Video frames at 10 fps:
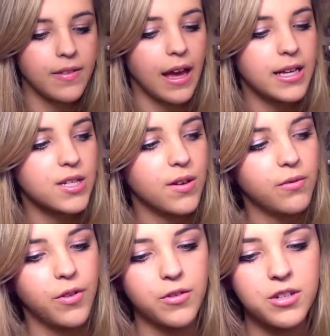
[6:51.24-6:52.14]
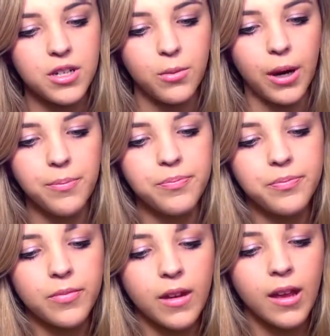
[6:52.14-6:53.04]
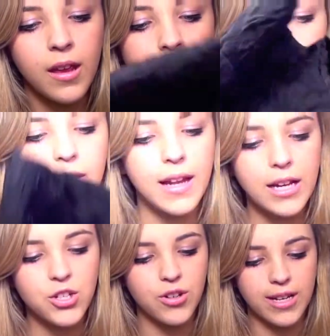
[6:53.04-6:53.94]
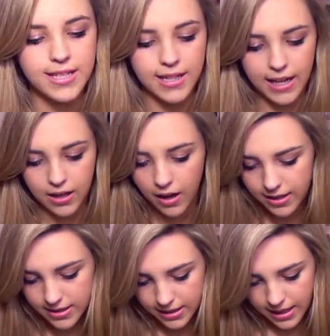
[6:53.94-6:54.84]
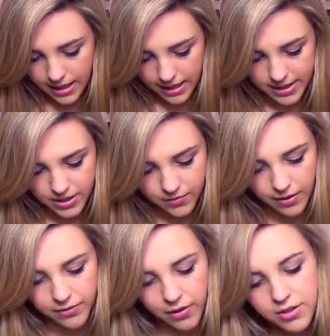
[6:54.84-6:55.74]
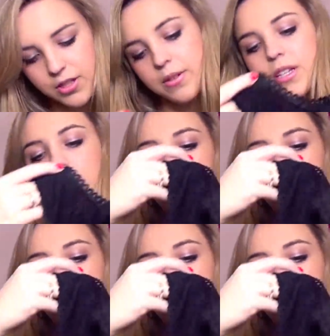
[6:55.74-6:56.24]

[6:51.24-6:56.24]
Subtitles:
and that is from Forever21. The next dress that I got is from Forever21 as